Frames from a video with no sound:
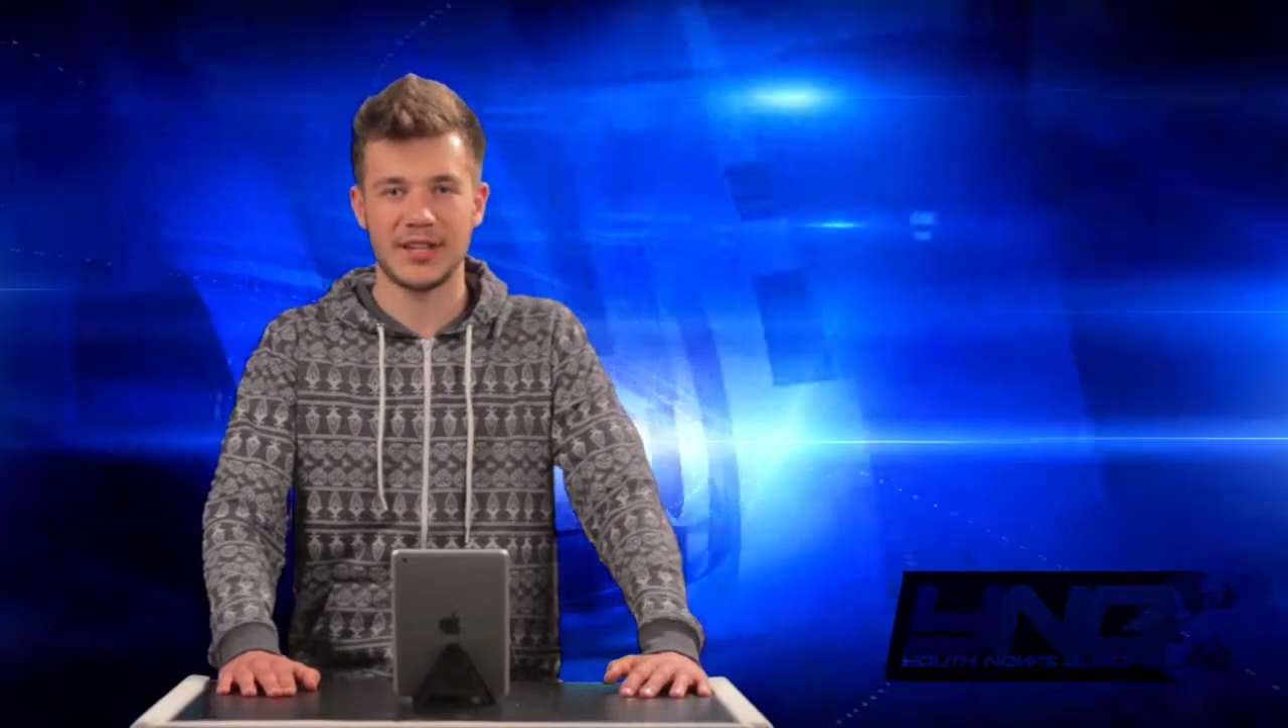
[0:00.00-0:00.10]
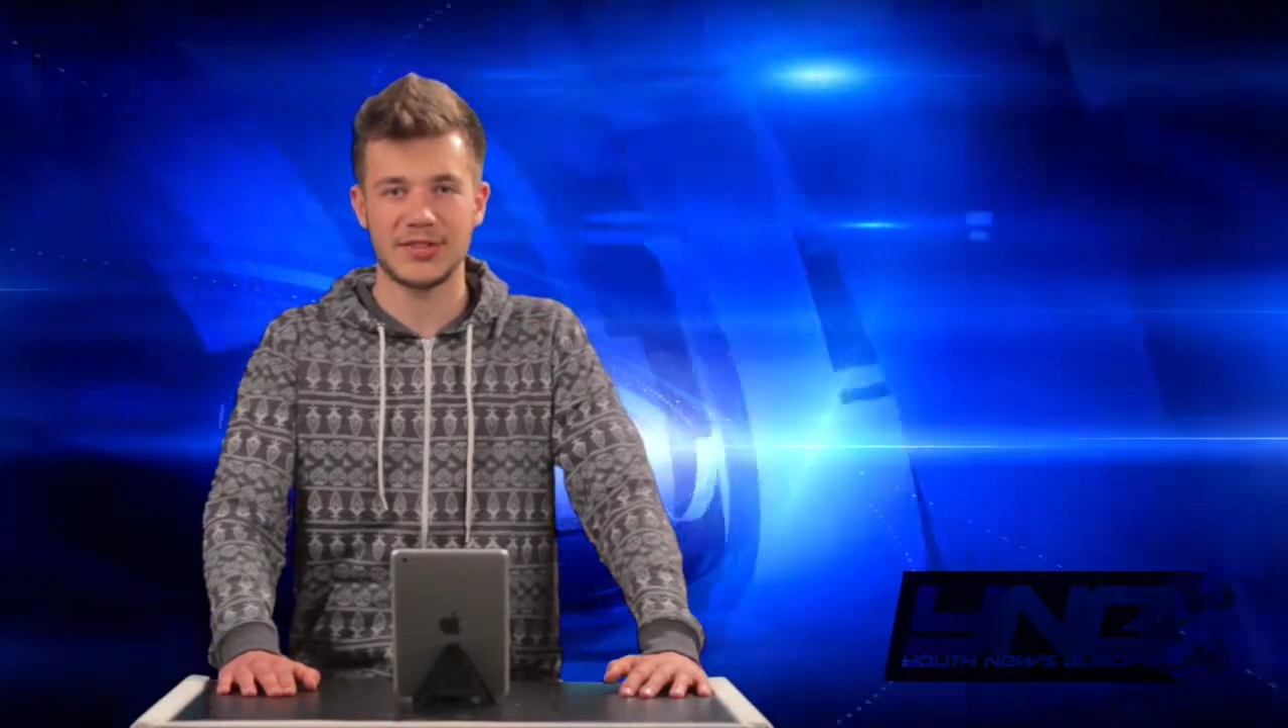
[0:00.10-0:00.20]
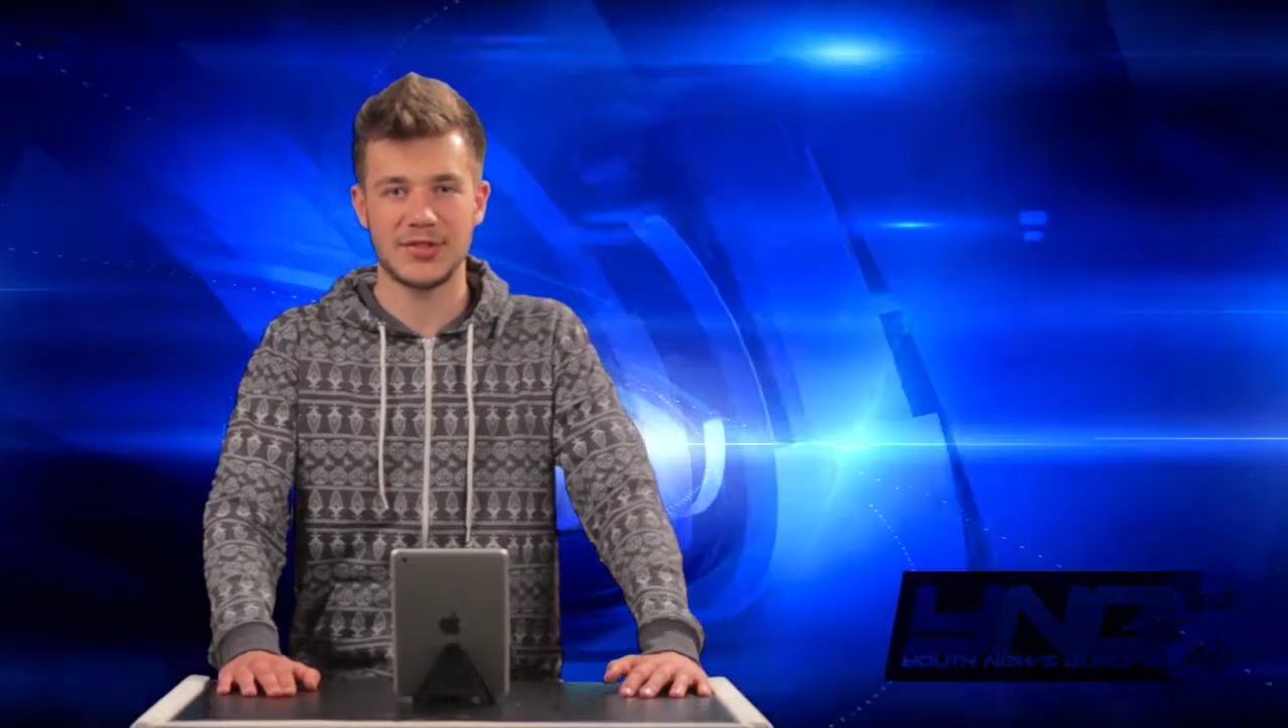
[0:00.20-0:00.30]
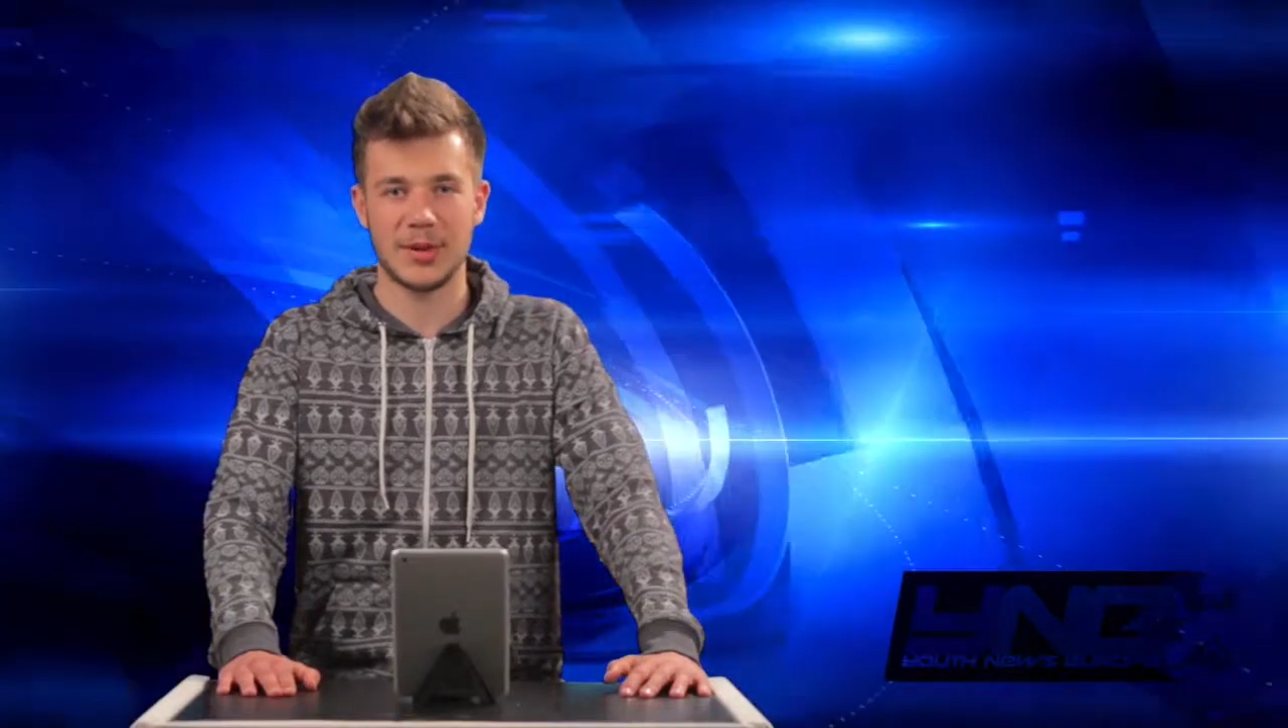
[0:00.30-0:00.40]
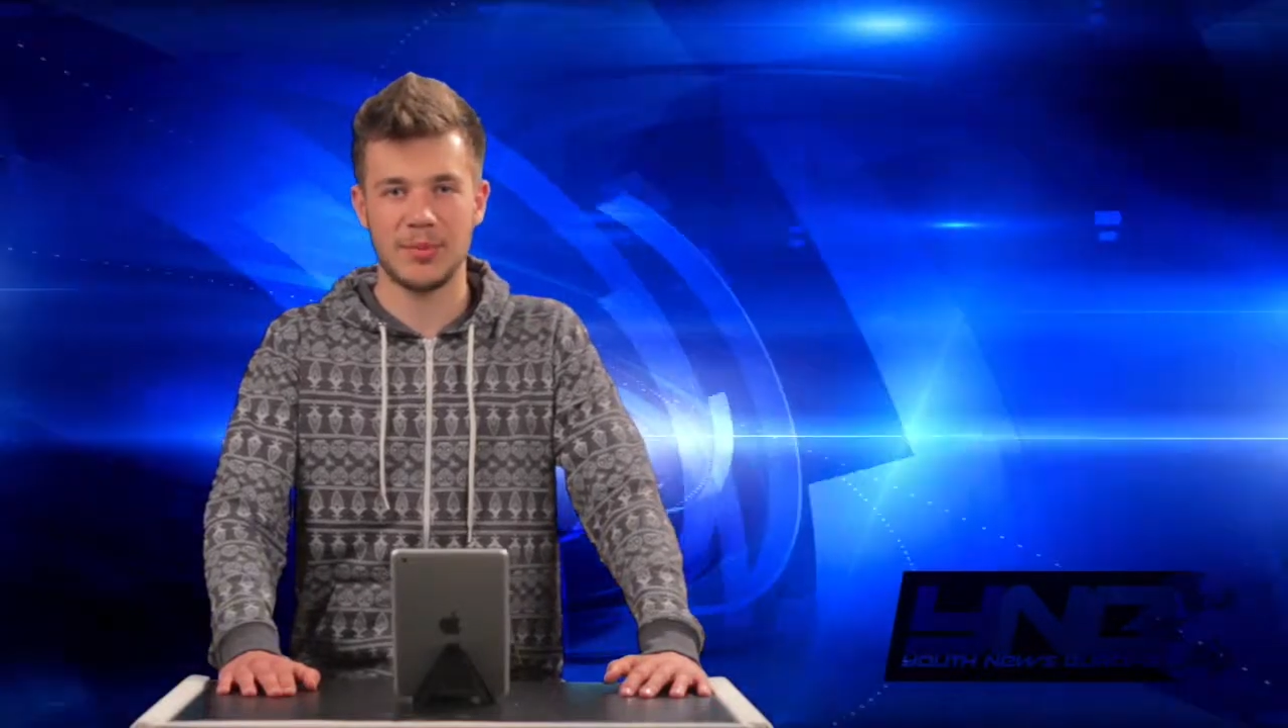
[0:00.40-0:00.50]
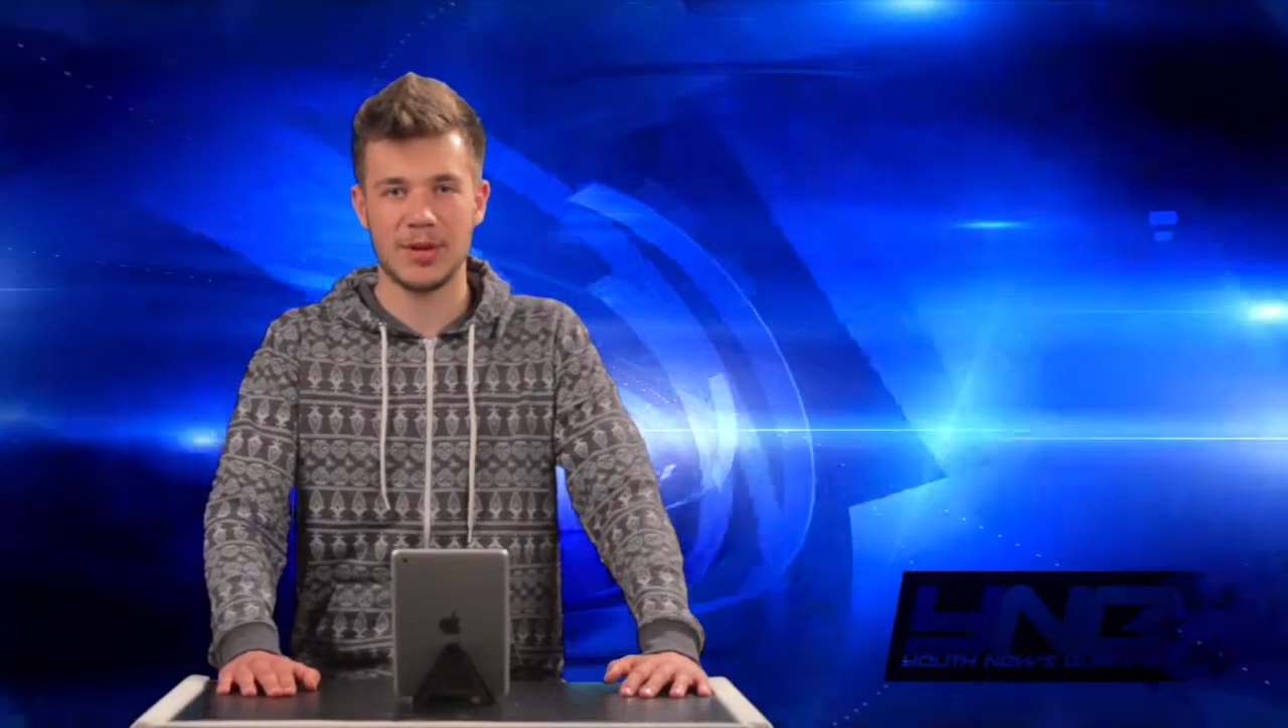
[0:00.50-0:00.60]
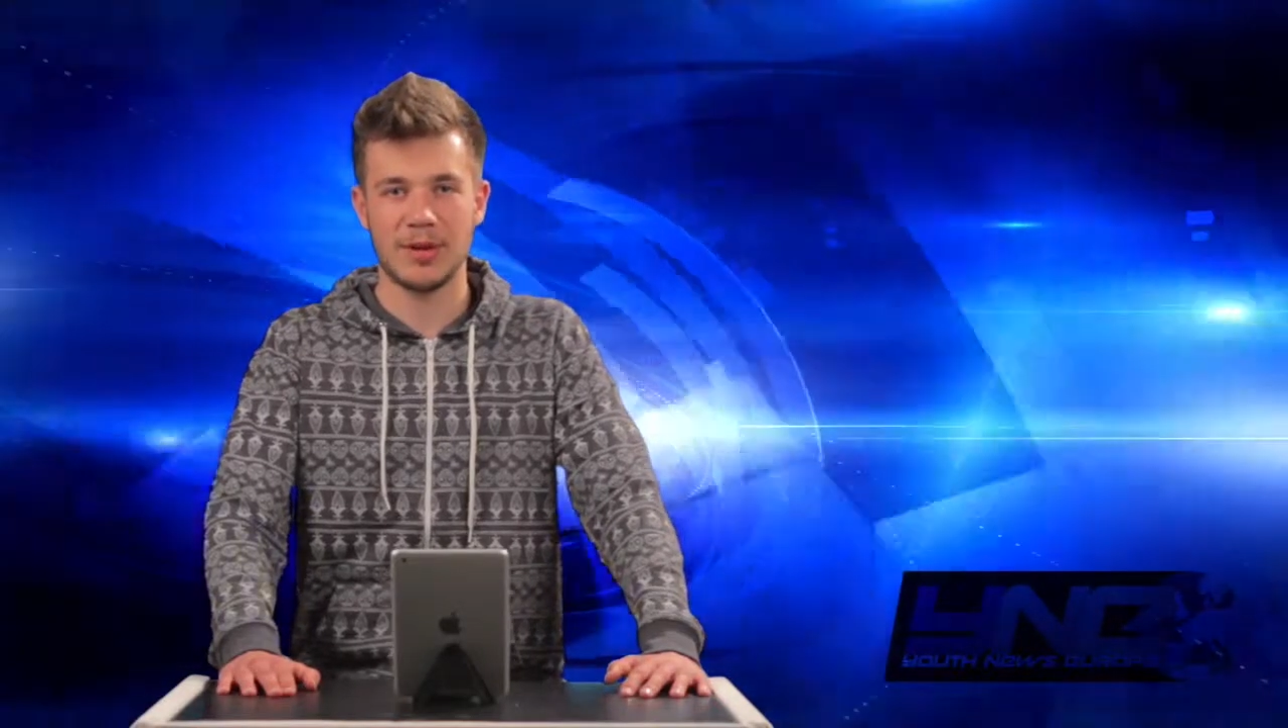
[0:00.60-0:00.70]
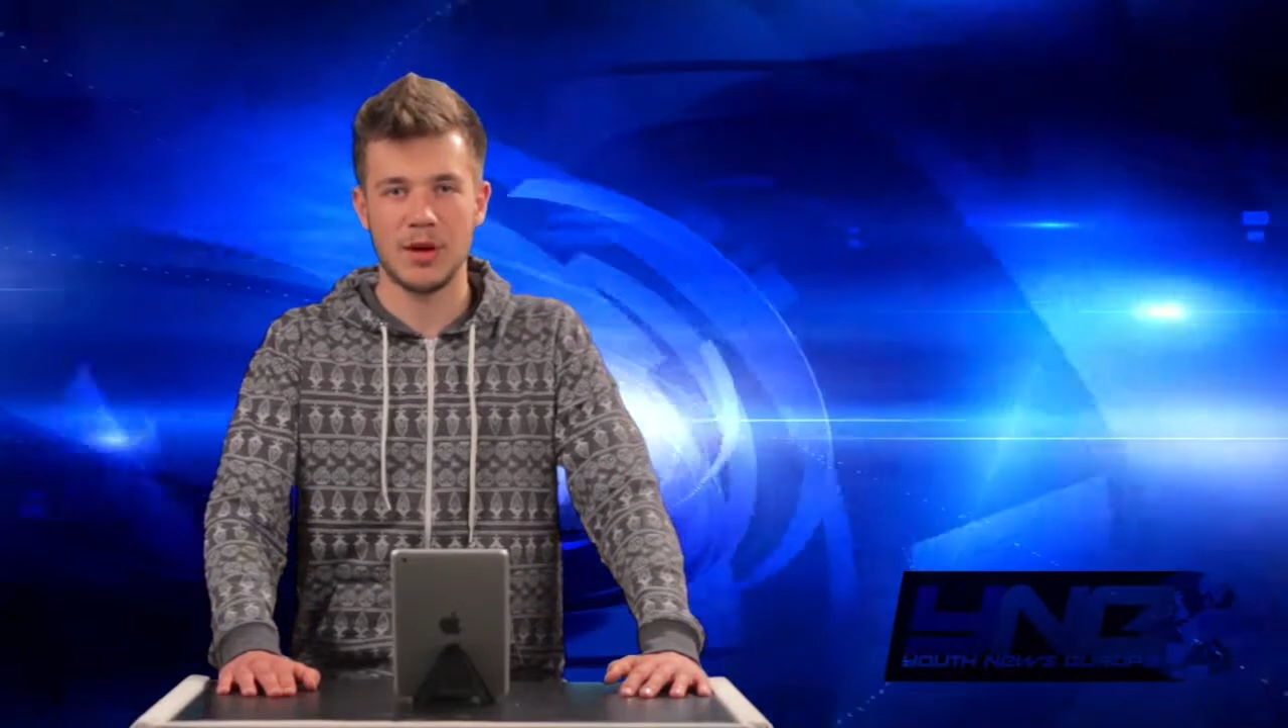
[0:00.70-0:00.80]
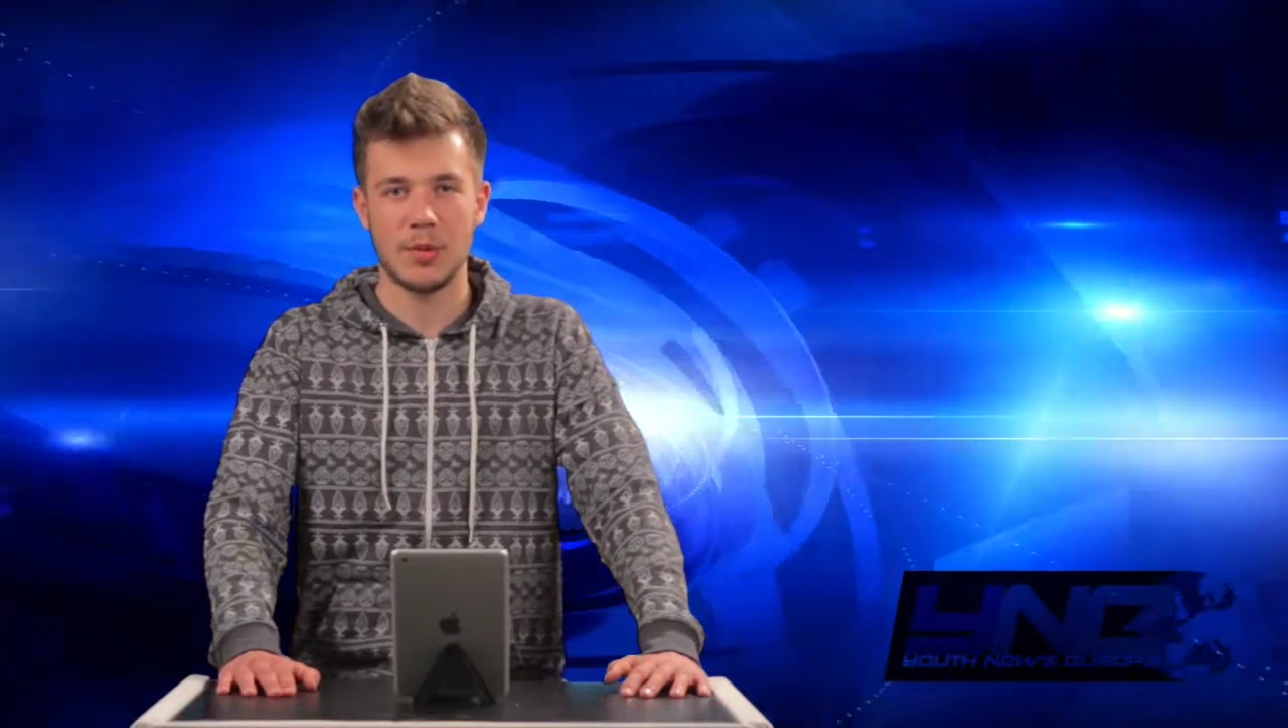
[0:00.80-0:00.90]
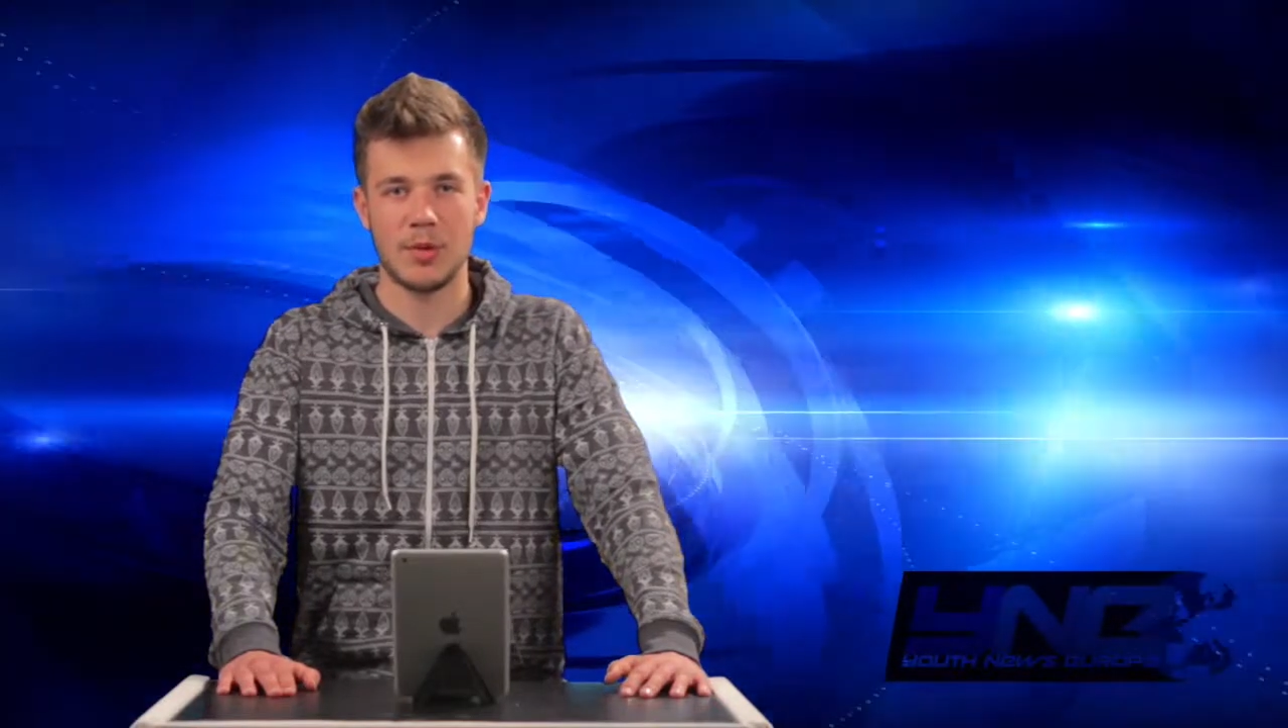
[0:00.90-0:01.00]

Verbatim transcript: this is happening,